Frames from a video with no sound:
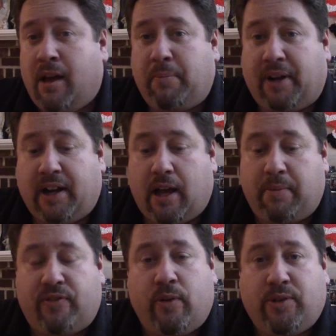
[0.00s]
But
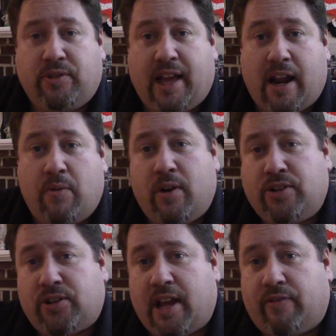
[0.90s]
before we do that, I want to
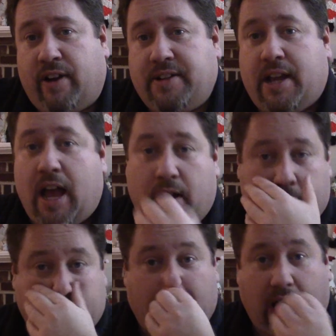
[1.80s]
just kind of run down,